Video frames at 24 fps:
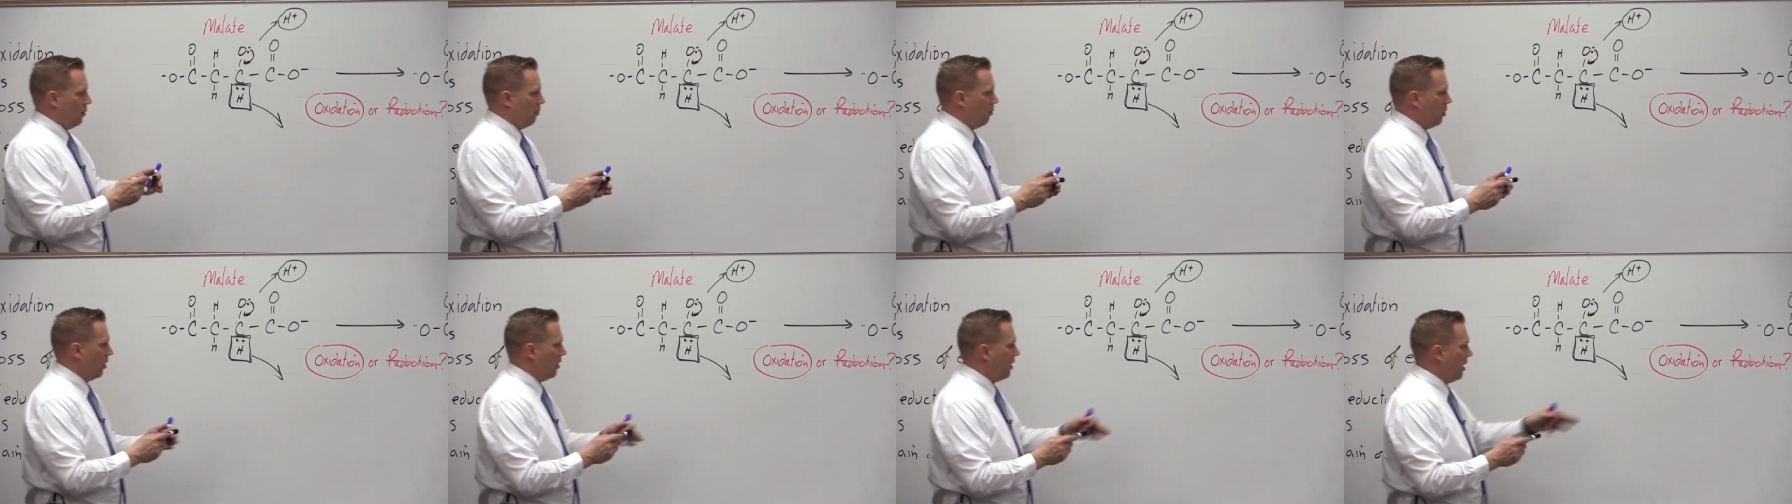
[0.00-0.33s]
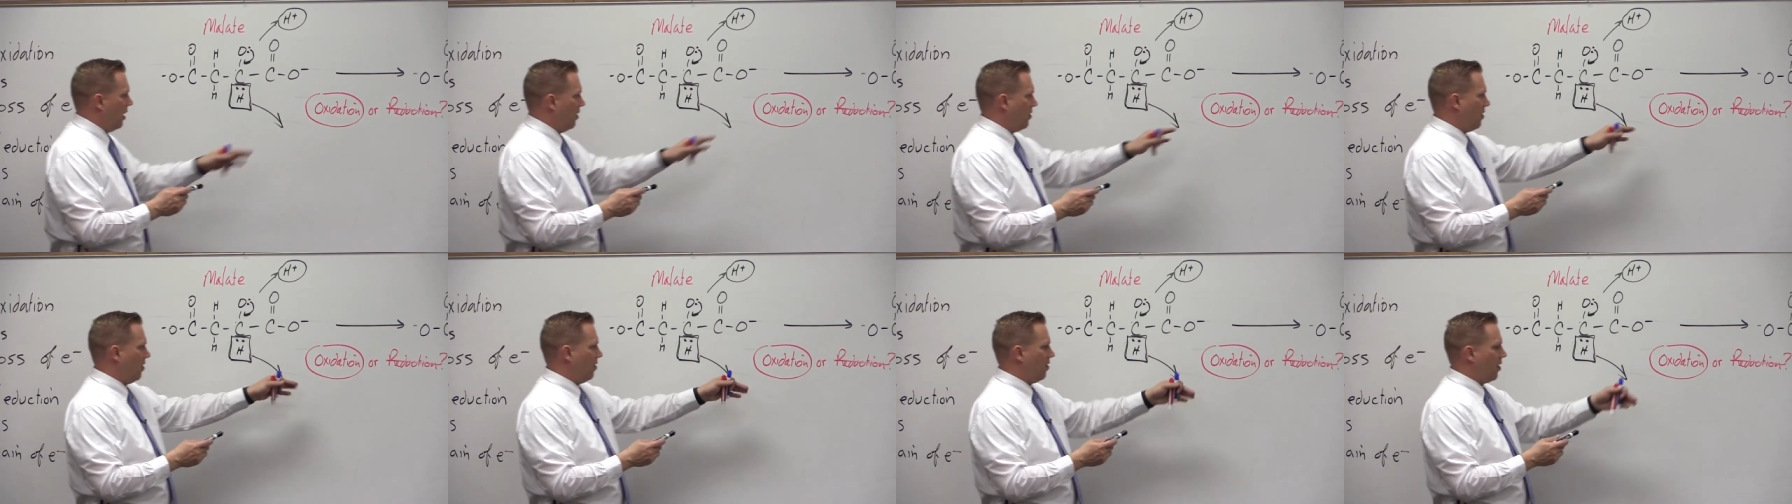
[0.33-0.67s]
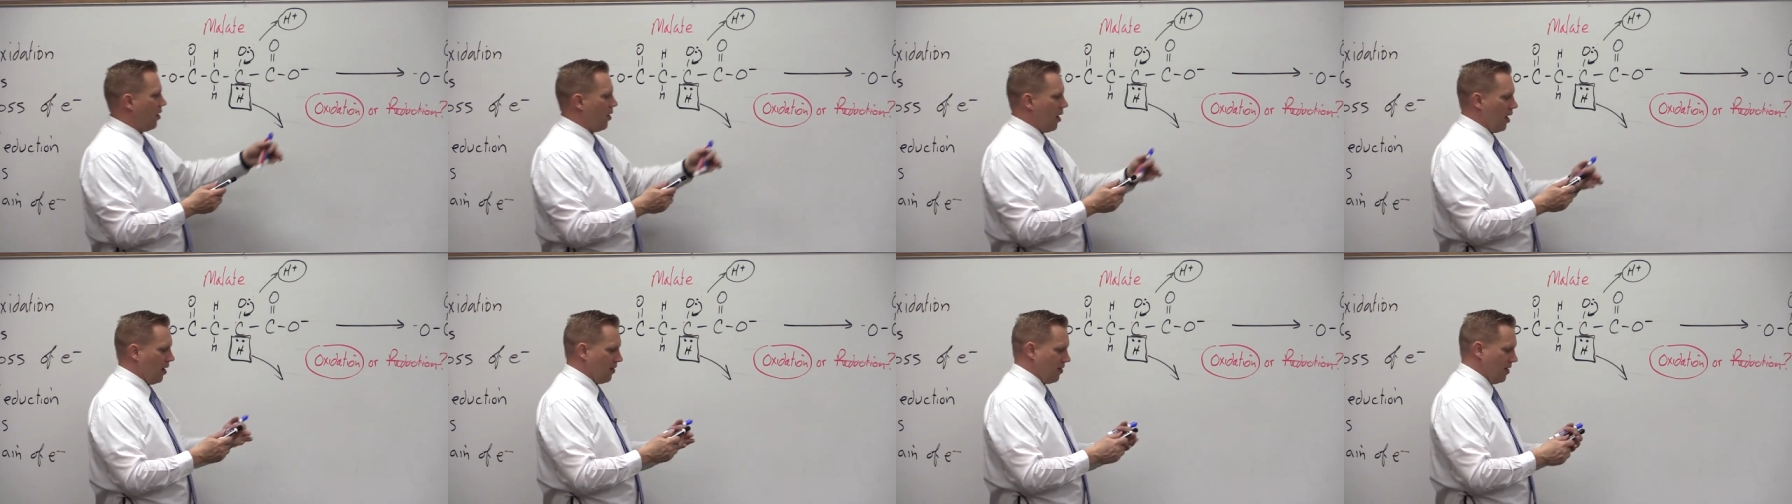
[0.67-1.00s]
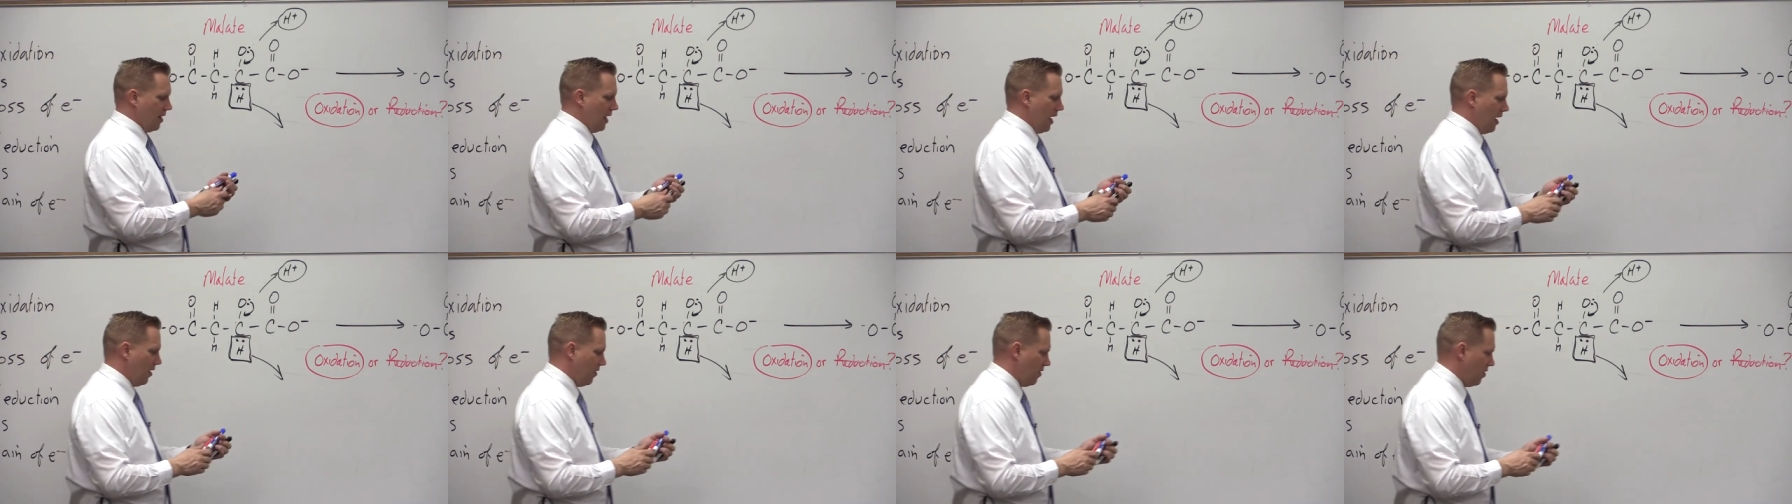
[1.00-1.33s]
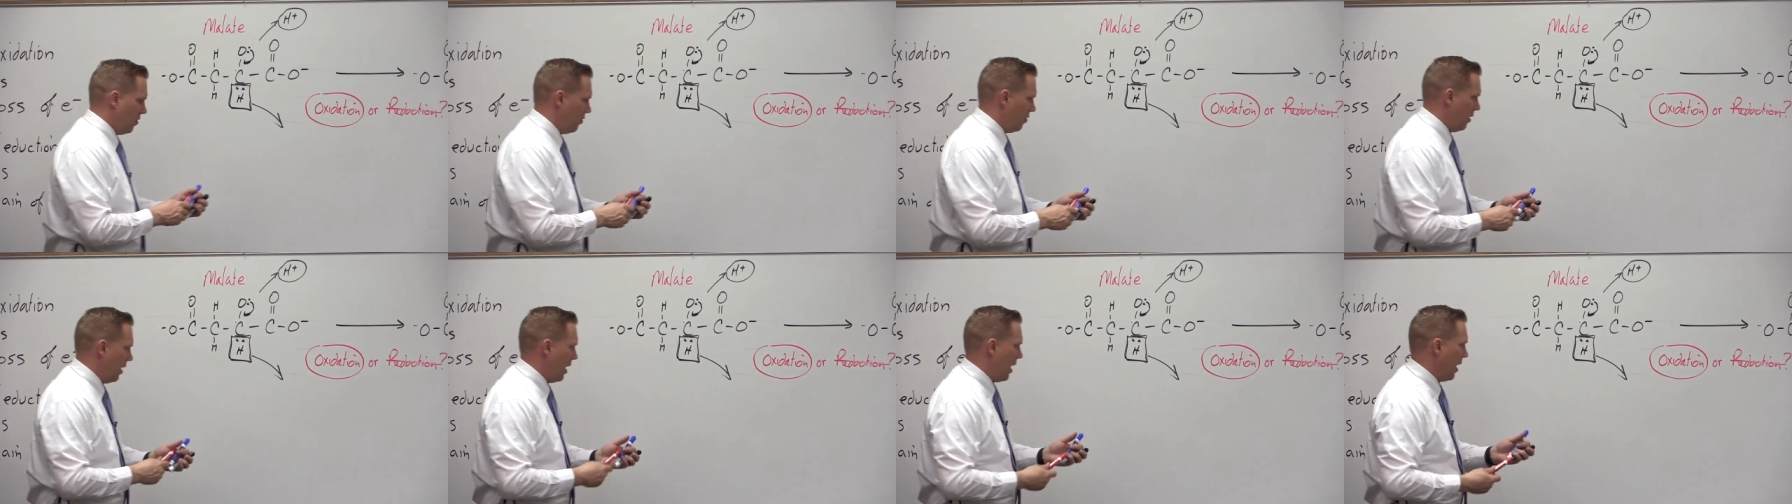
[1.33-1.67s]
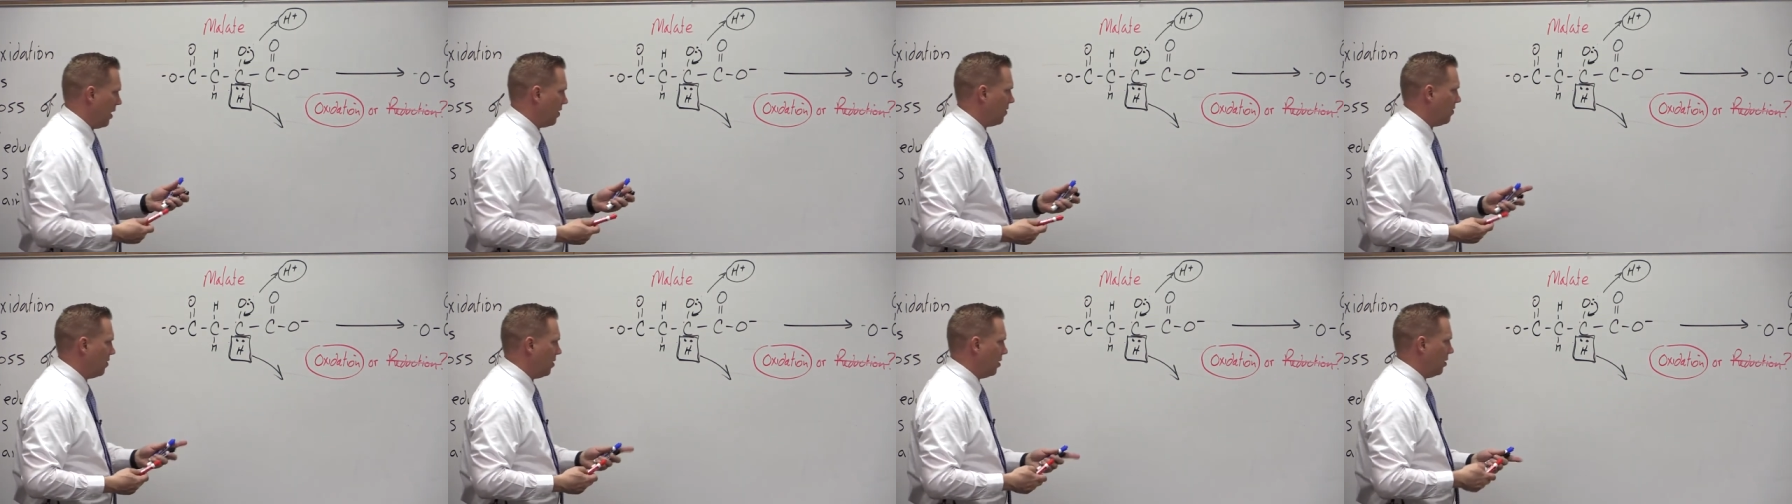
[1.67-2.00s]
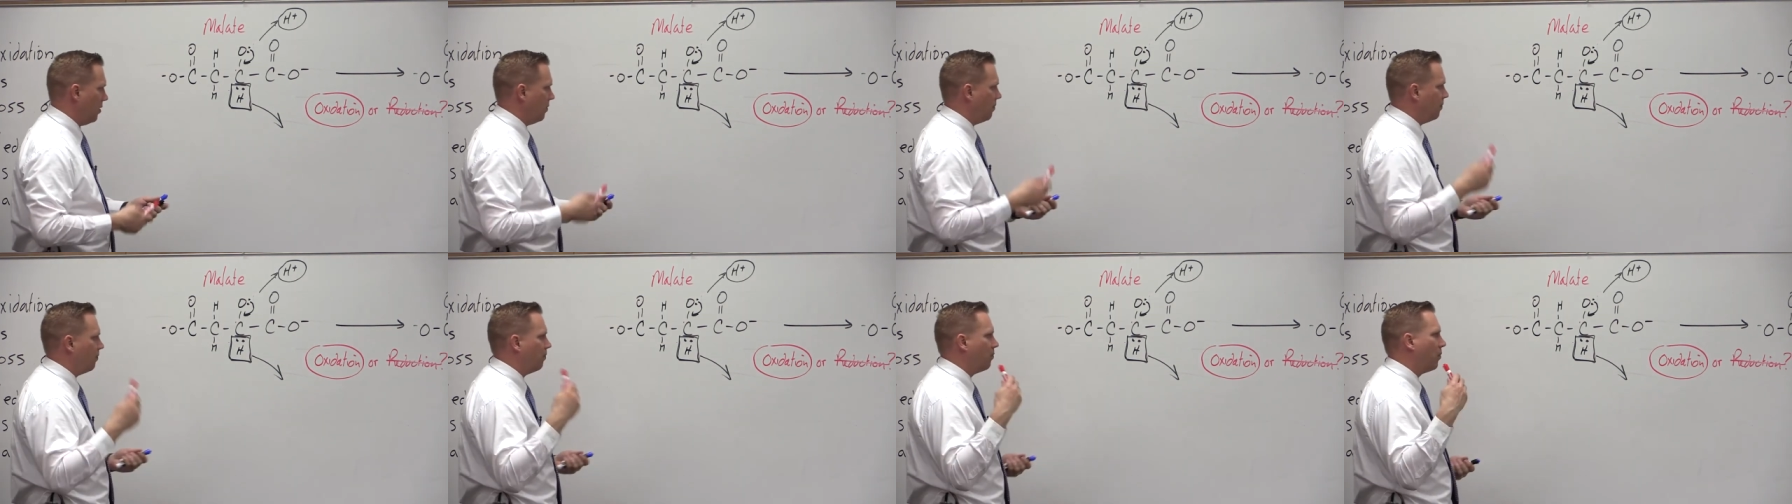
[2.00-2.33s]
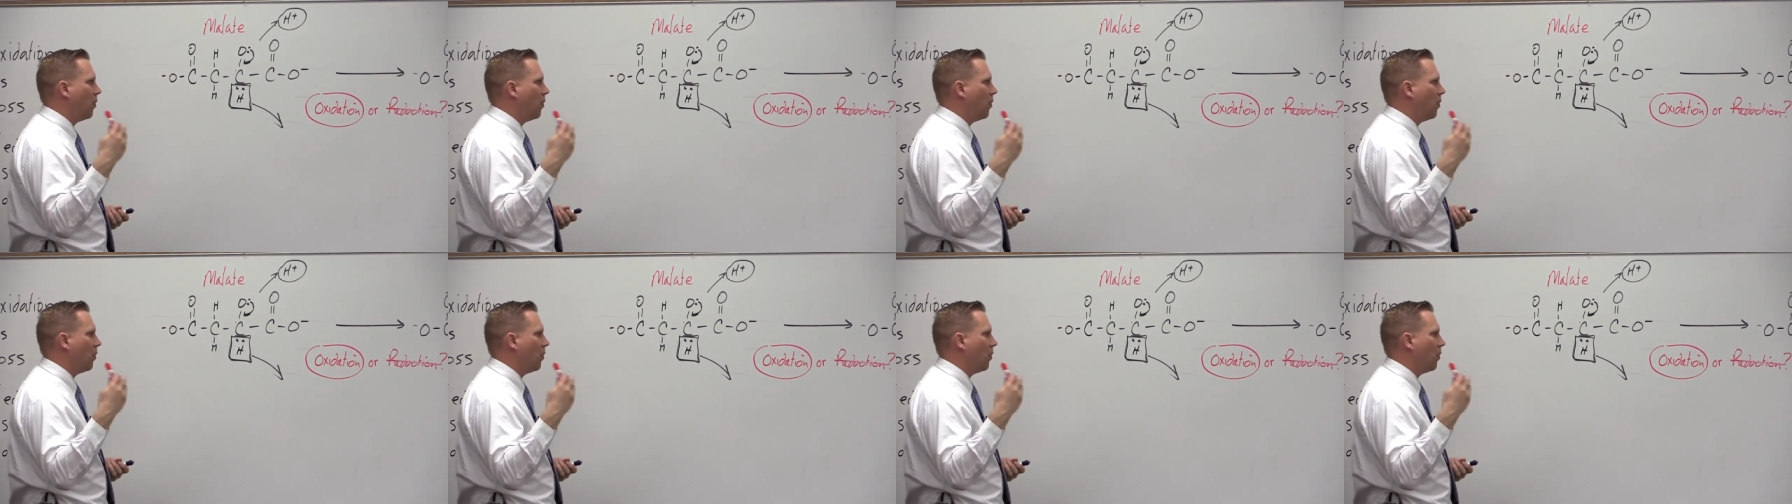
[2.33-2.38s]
But this is our oxidation reaction.